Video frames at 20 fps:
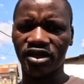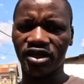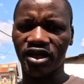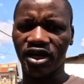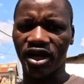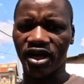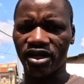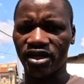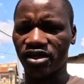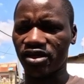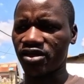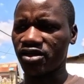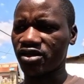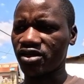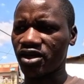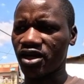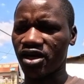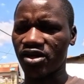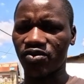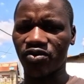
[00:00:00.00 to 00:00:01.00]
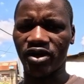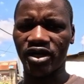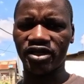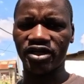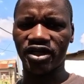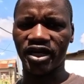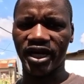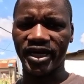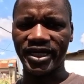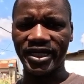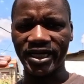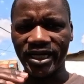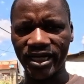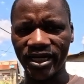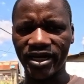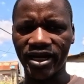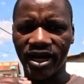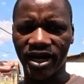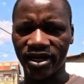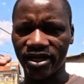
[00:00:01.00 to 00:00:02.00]
can can what can
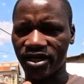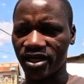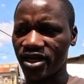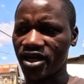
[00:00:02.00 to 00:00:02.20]
lay and